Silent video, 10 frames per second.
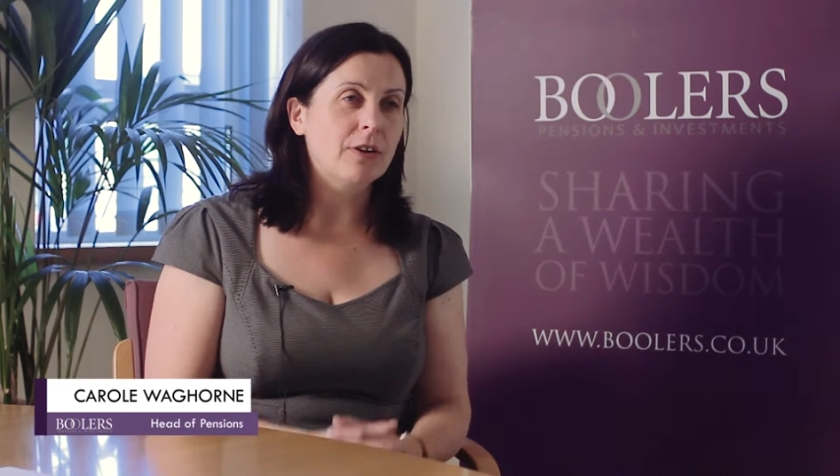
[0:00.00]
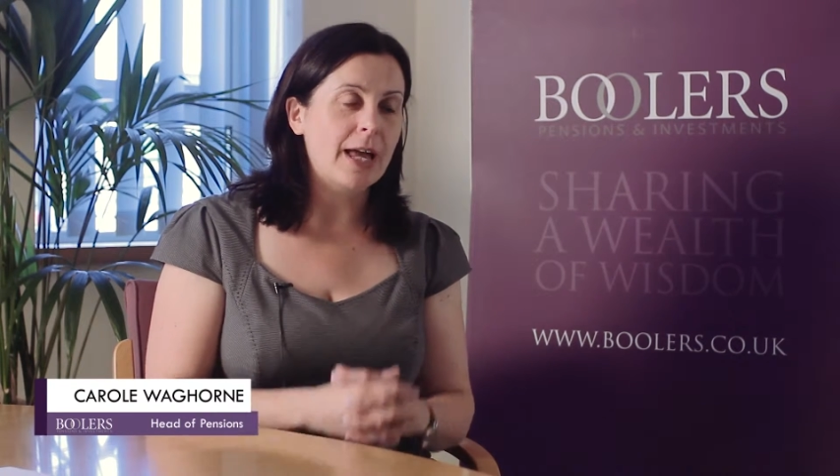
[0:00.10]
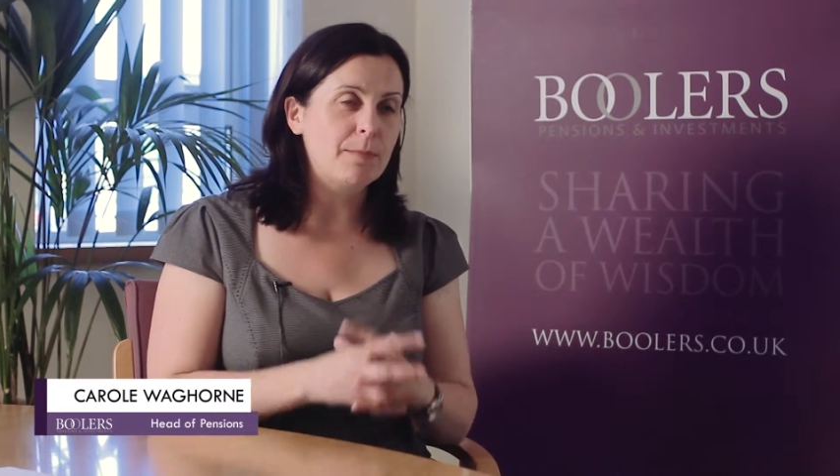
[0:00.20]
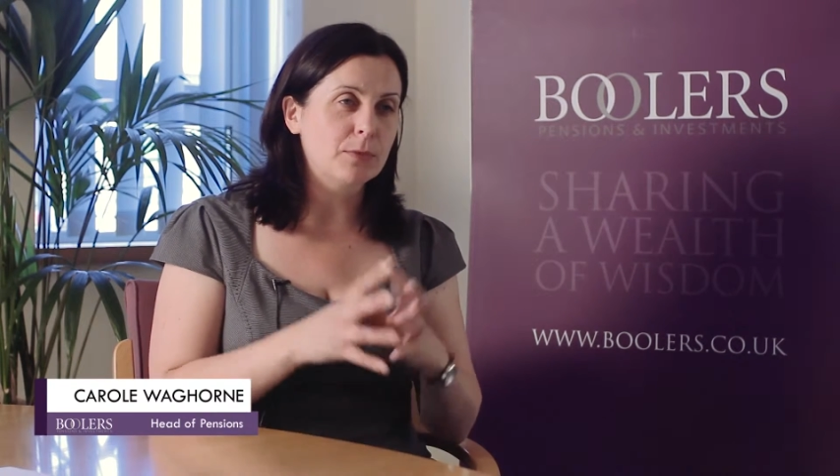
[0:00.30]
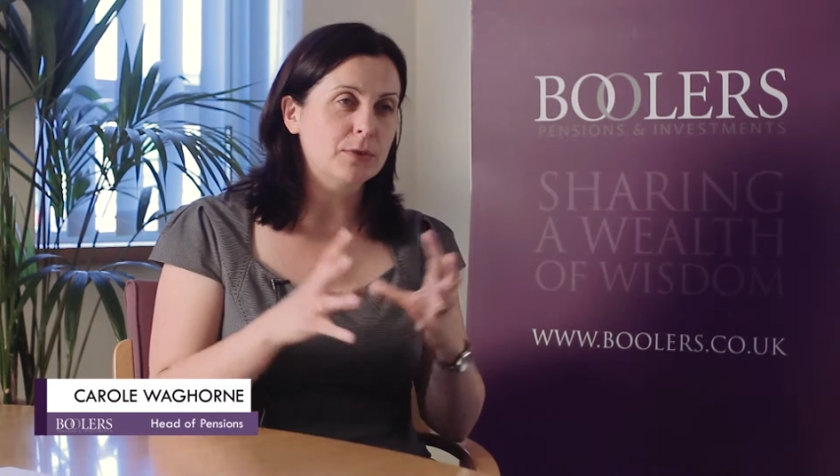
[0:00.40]
or
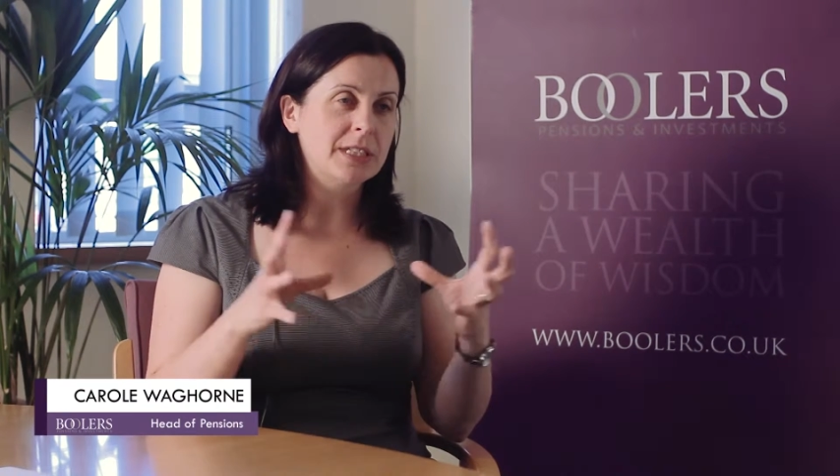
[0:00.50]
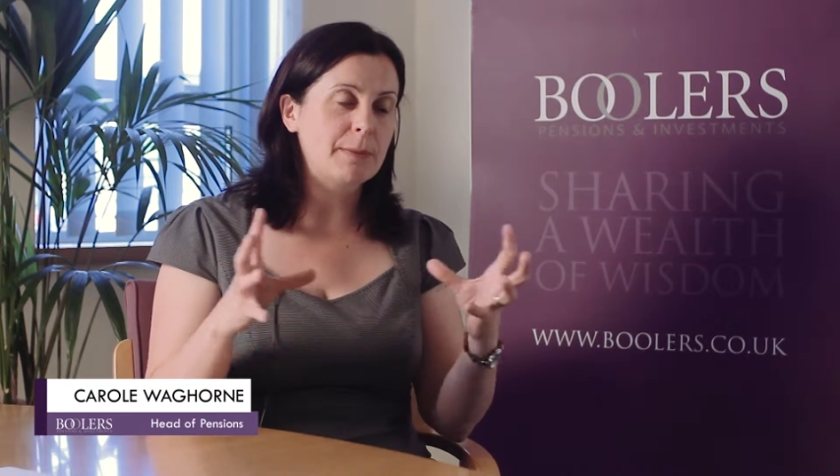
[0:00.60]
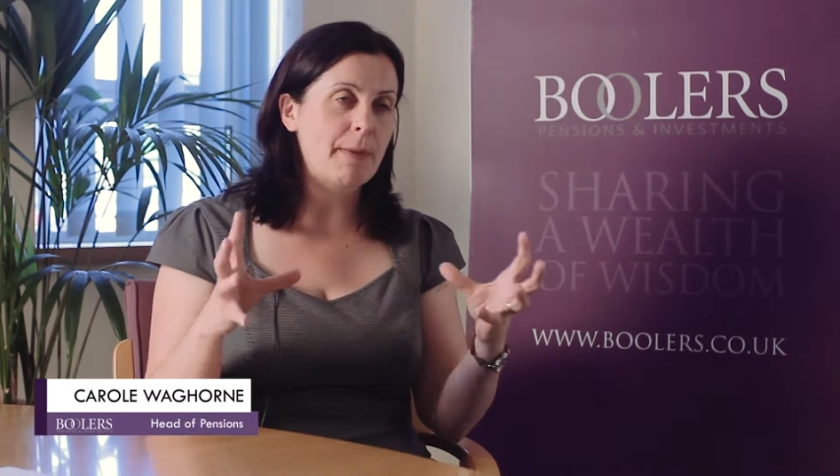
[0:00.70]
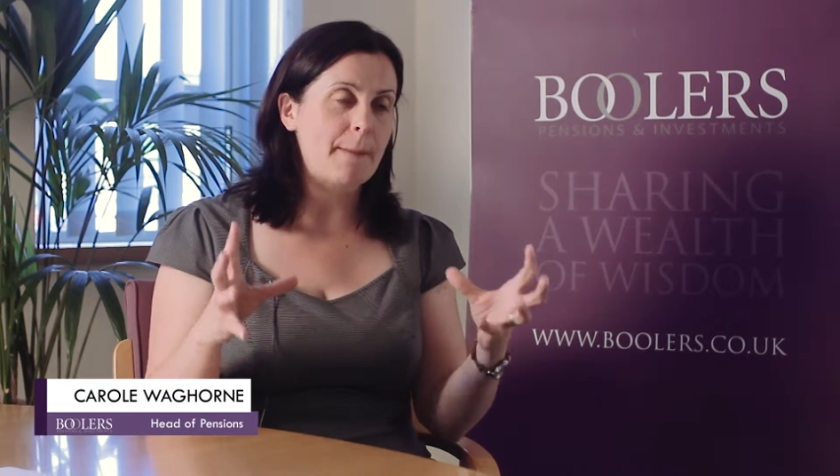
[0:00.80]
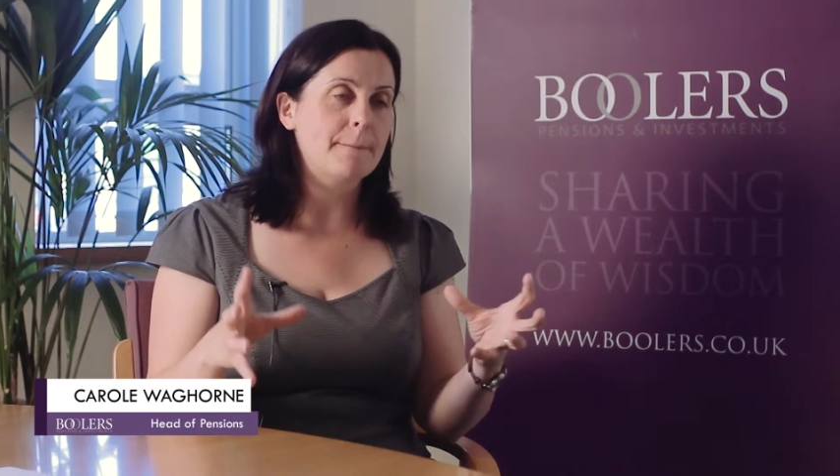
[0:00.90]
a
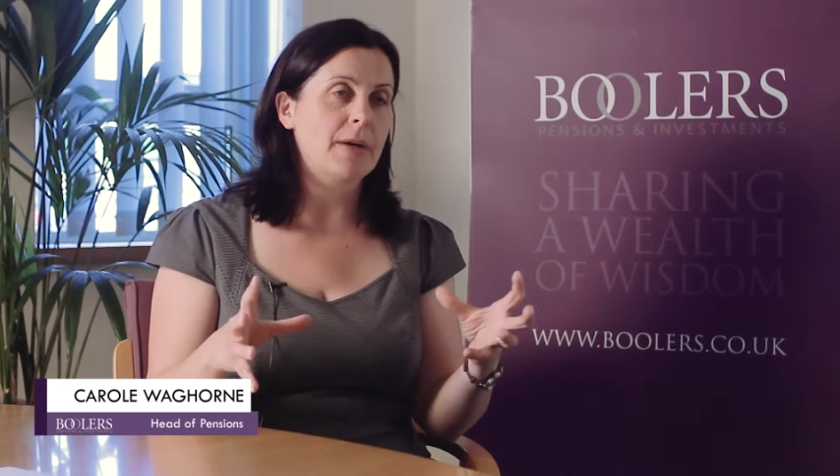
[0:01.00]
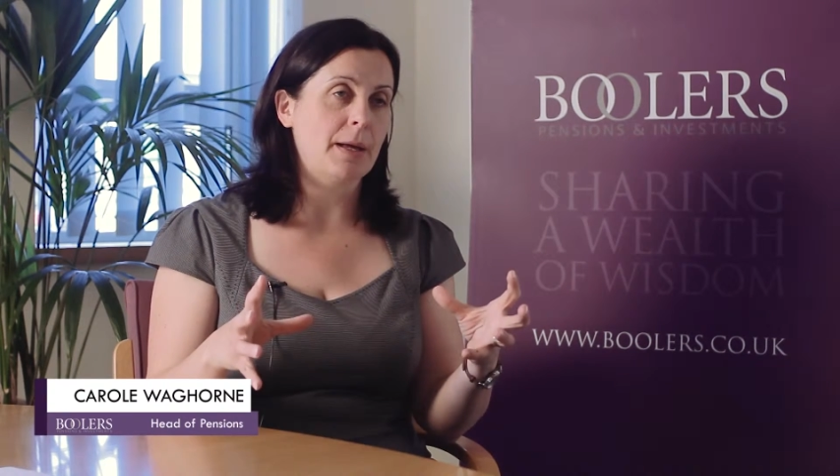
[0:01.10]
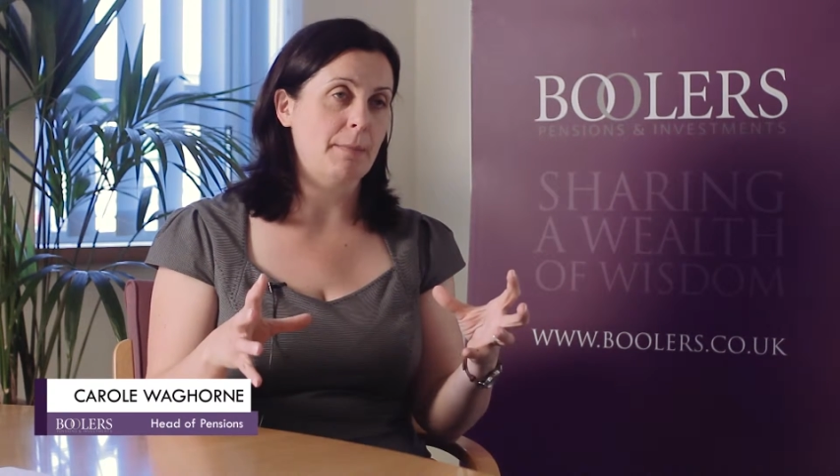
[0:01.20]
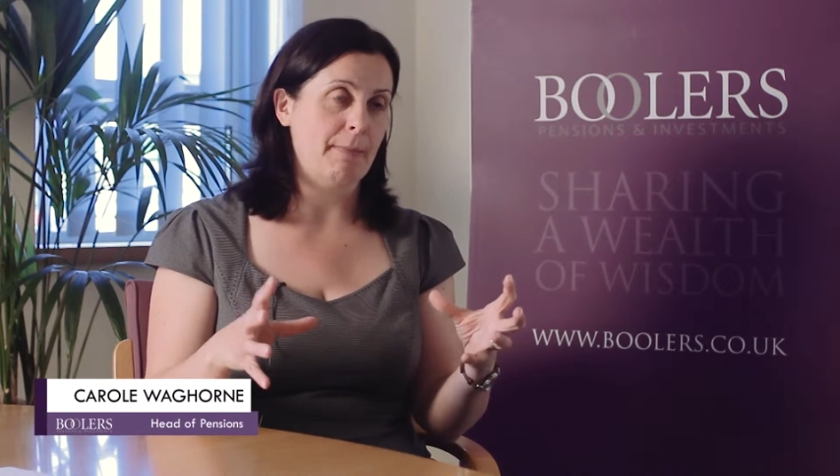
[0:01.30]
multi-member